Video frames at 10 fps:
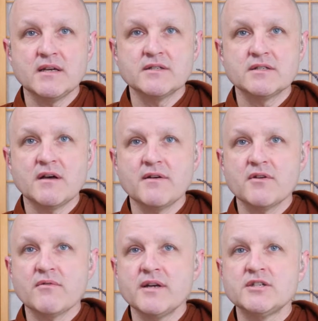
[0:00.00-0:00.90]
saw the
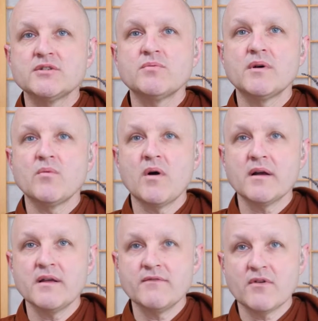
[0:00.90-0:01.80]
Gracious One
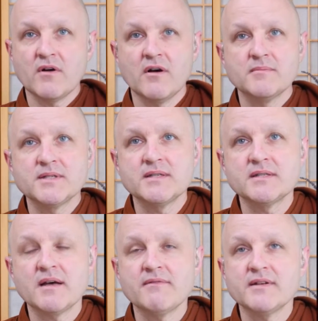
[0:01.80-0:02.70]
walking for alms in
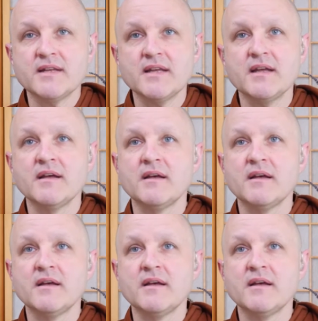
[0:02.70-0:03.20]
Savatthi,